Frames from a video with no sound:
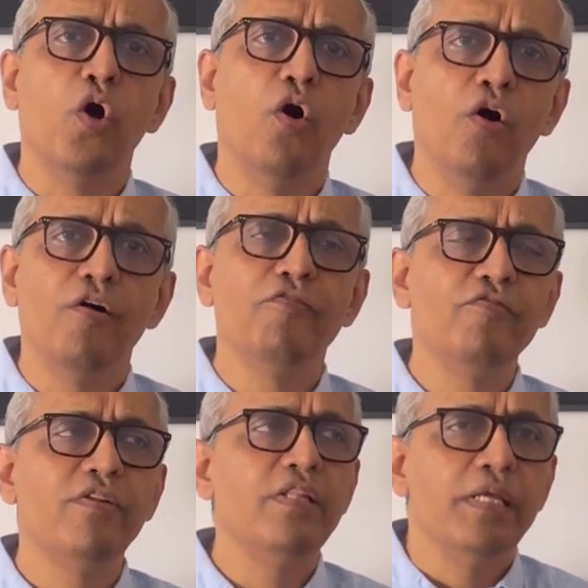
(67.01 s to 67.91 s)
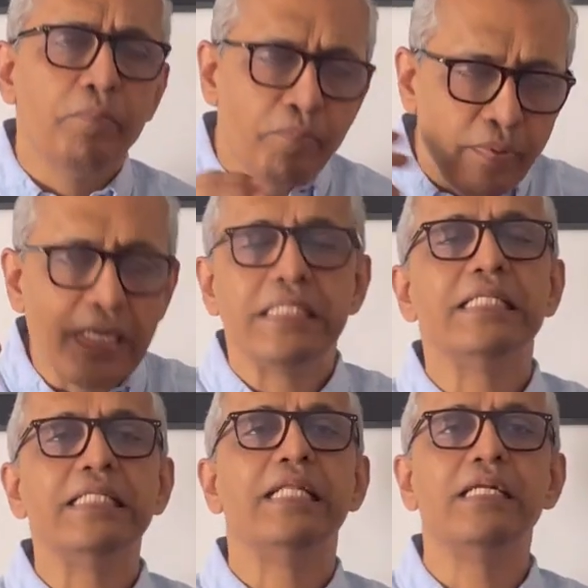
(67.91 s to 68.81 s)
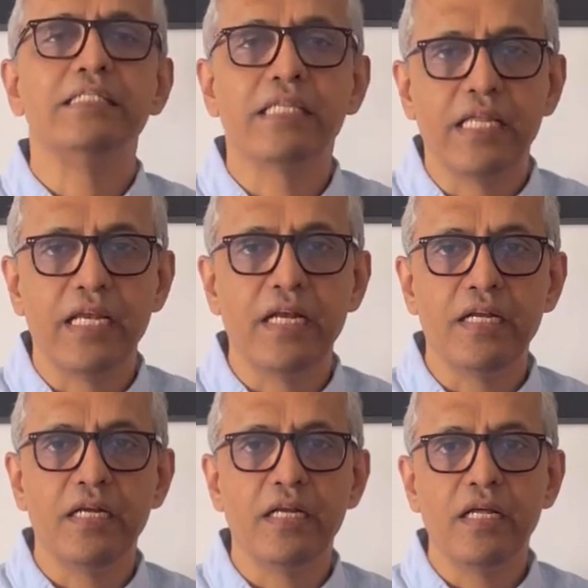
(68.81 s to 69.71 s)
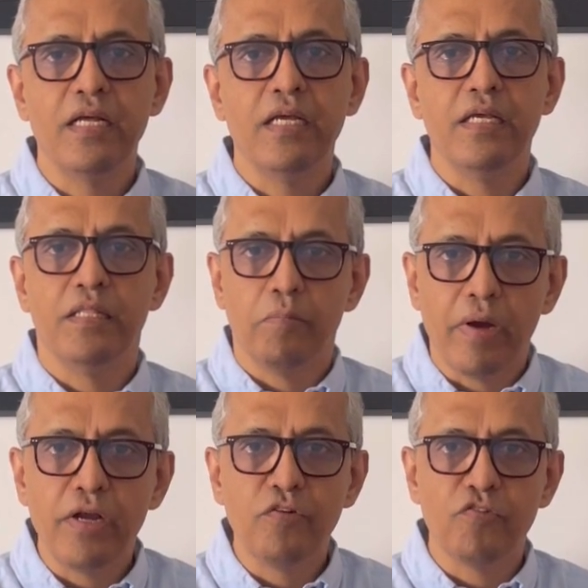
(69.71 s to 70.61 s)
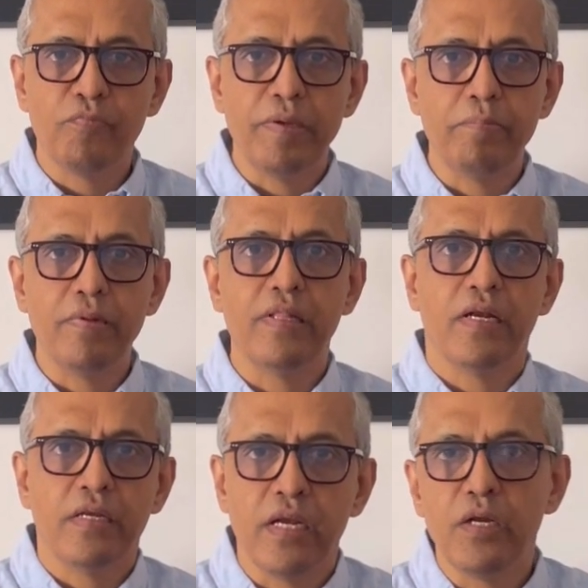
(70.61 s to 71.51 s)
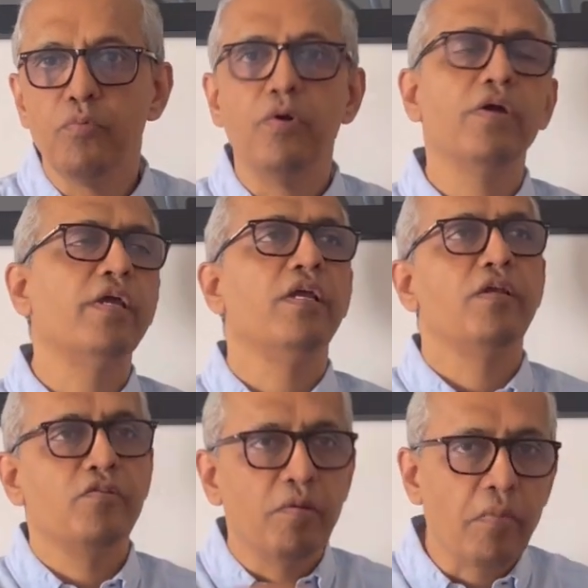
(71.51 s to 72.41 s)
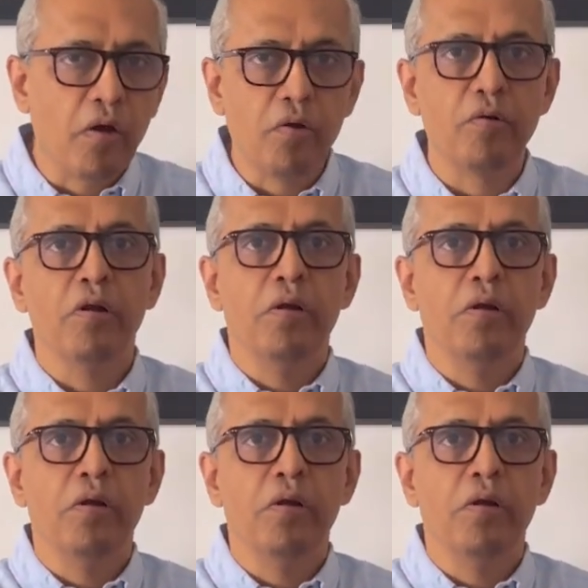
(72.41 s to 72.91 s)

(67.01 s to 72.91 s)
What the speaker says: often the impression that is created in the minds of people that networking is about